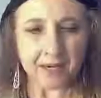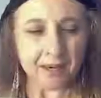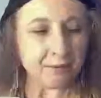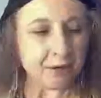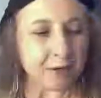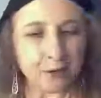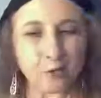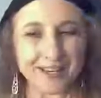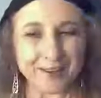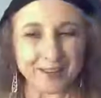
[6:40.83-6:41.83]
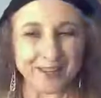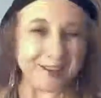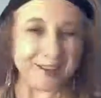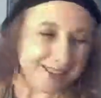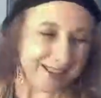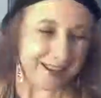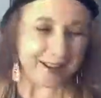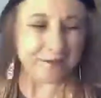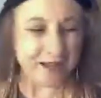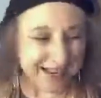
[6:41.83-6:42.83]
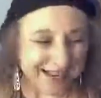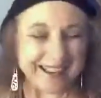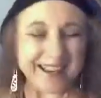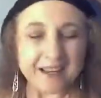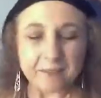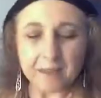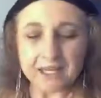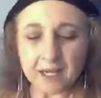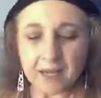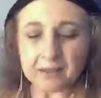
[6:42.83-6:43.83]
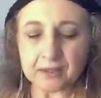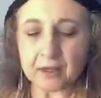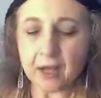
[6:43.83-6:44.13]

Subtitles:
I have another one here on the other side of my desk.